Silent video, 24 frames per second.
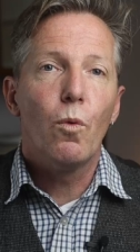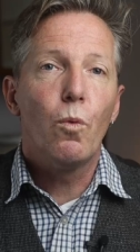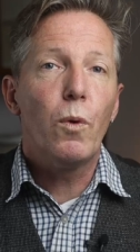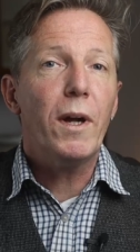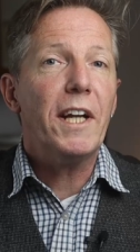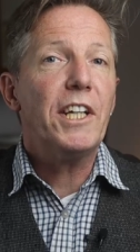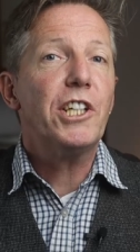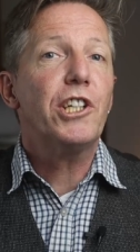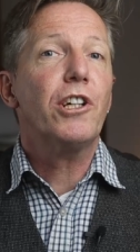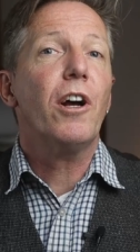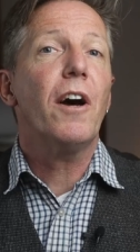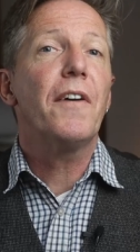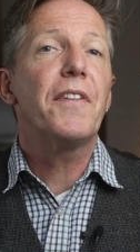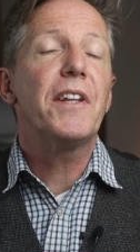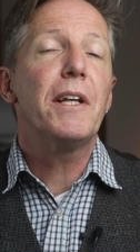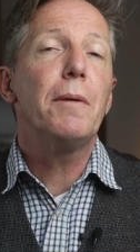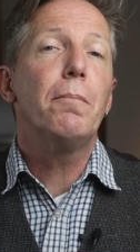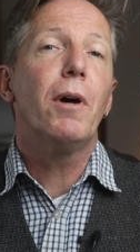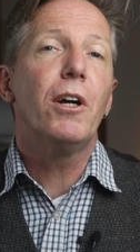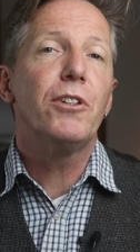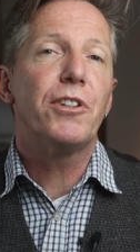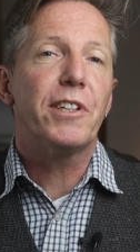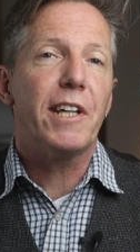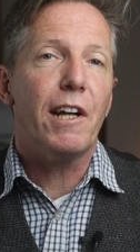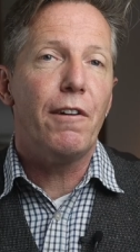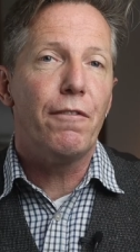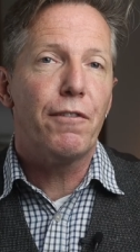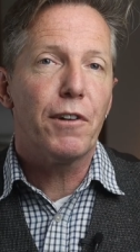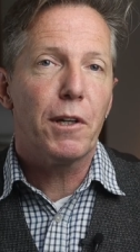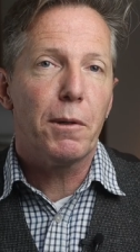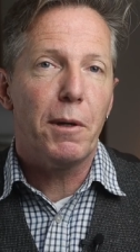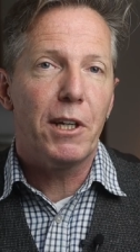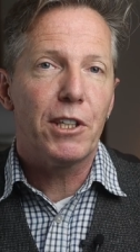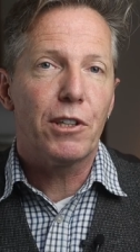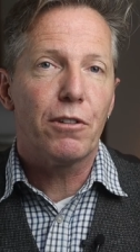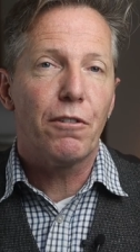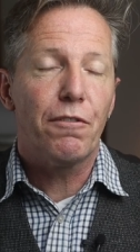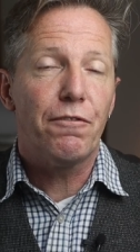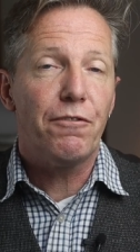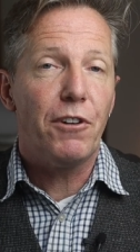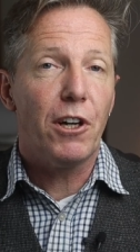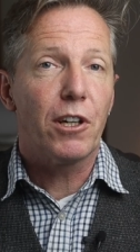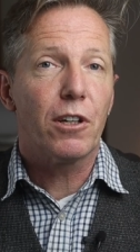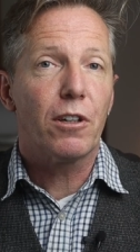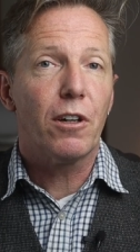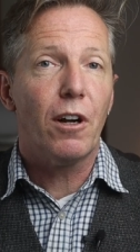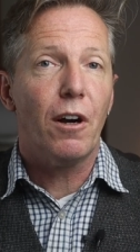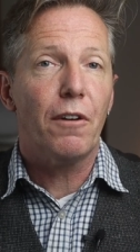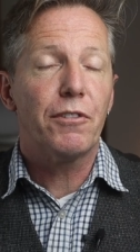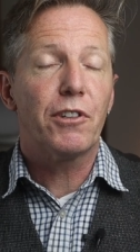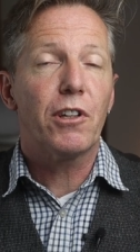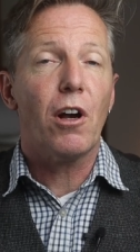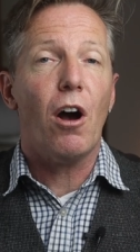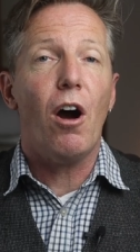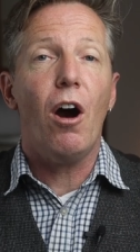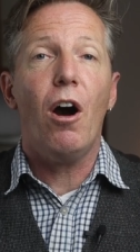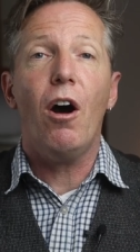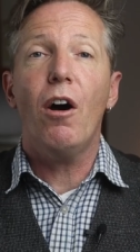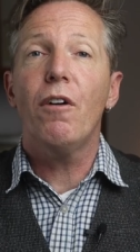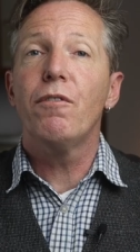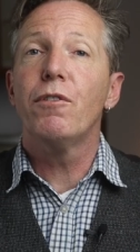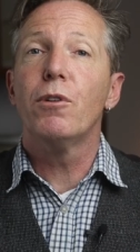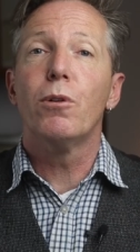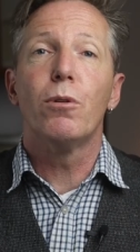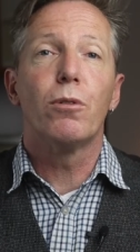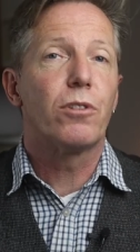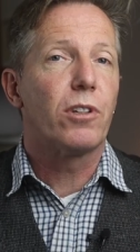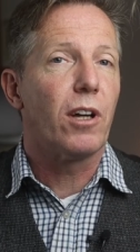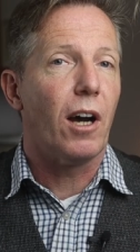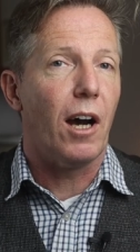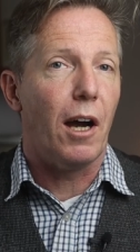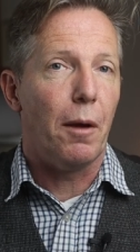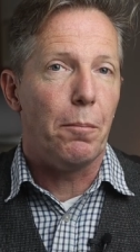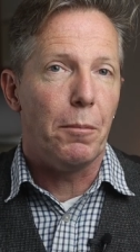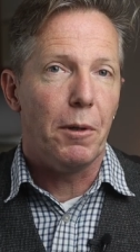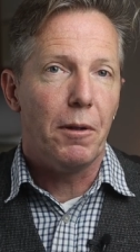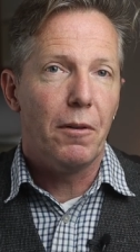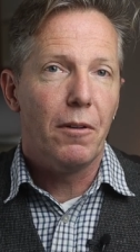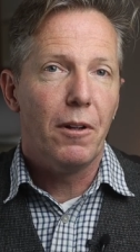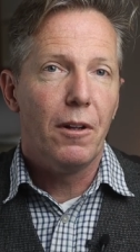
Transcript: Which are the most influential photographs of all time?